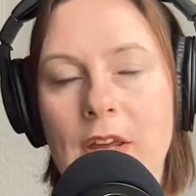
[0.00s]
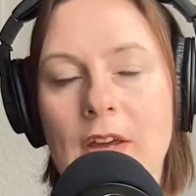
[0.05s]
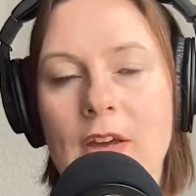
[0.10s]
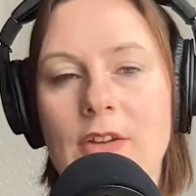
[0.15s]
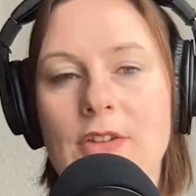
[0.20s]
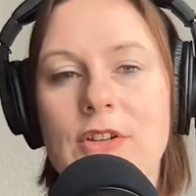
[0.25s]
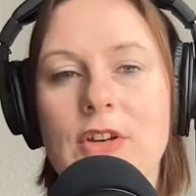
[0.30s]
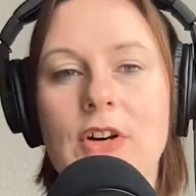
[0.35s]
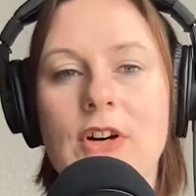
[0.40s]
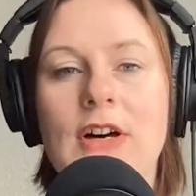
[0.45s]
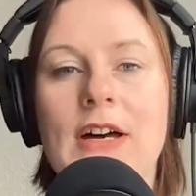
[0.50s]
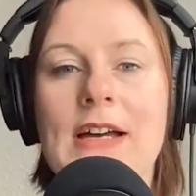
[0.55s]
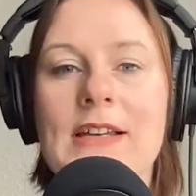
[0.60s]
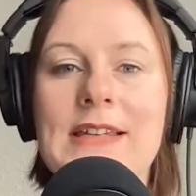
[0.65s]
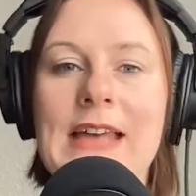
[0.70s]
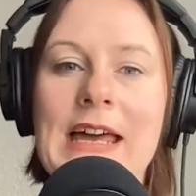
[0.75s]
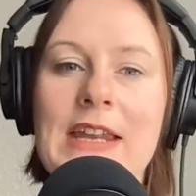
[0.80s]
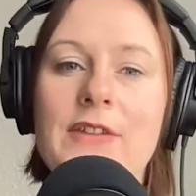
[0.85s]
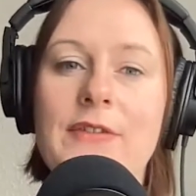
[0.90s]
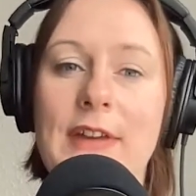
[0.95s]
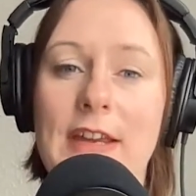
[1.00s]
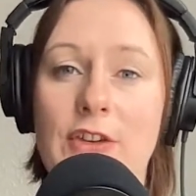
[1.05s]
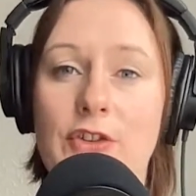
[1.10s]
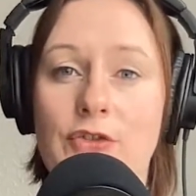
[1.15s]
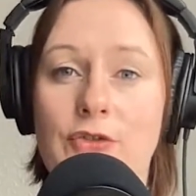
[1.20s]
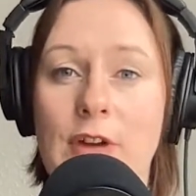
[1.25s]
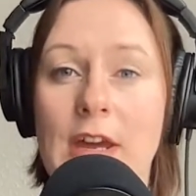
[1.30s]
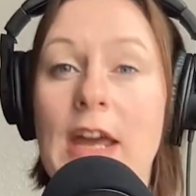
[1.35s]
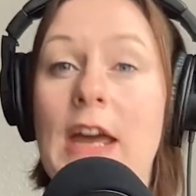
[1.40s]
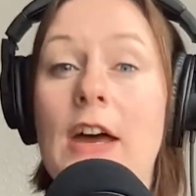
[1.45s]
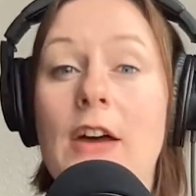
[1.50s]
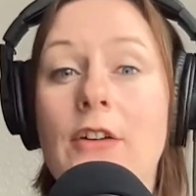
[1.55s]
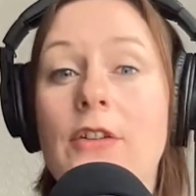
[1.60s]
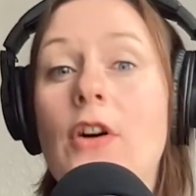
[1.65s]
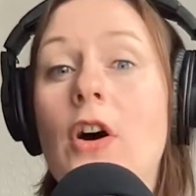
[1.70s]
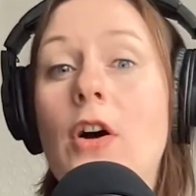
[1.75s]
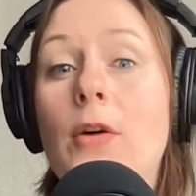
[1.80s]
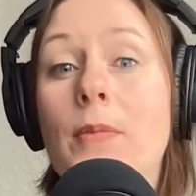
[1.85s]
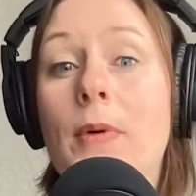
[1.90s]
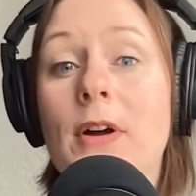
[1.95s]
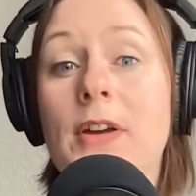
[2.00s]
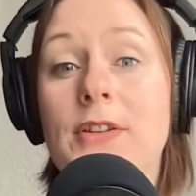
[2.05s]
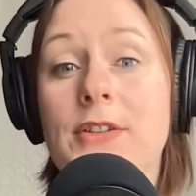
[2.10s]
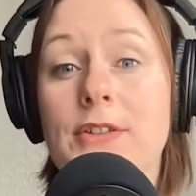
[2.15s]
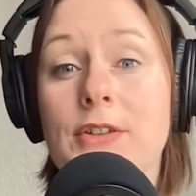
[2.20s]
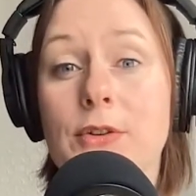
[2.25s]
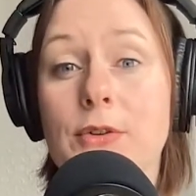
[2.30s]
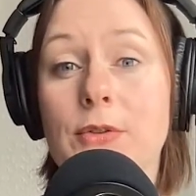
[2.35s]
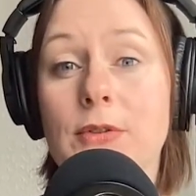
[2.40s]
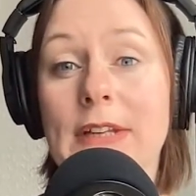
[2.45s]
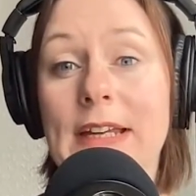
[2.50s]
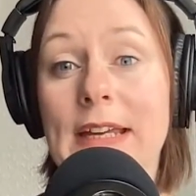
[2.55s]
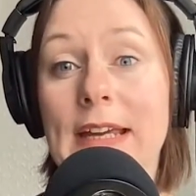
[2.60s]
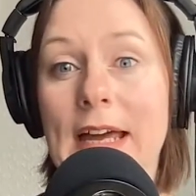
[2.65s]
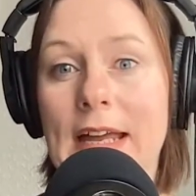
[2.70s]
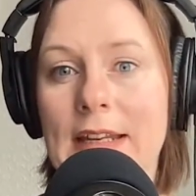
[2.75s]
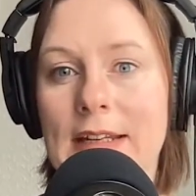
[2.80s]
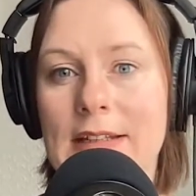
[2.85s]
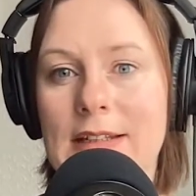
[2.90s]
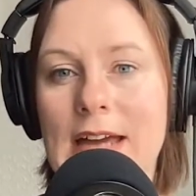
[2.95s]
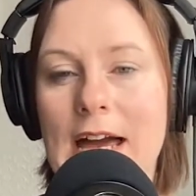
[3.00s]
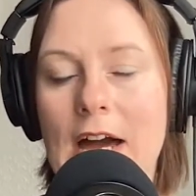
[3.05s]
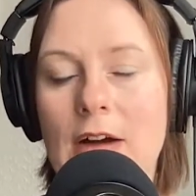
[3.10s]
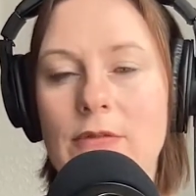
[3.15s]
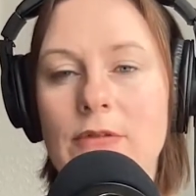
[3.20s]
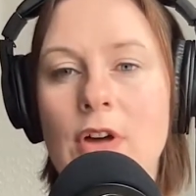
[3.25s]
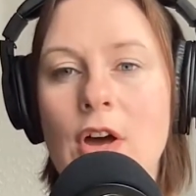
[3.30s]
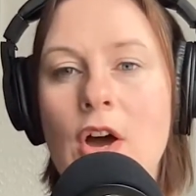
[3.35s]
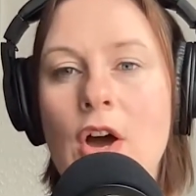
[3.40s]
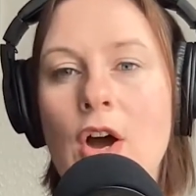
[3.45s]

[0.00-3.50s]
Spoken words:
So, as head of history at an all-boys school in Canning Town,